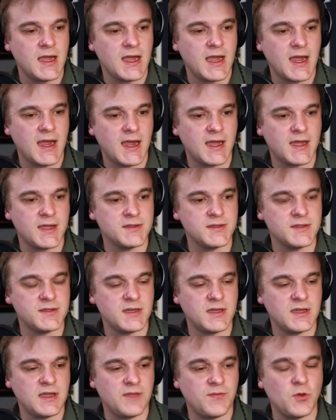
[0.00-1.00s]
And
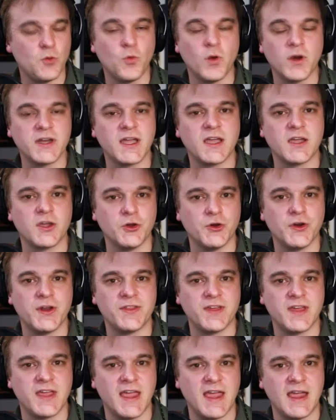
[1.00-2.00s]
if you want to get good at
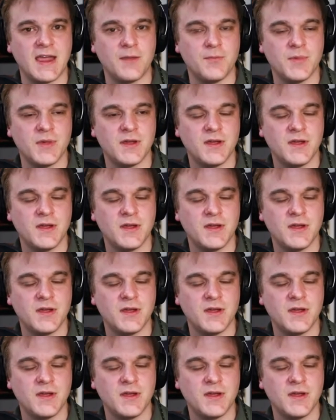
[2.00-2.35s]
the game,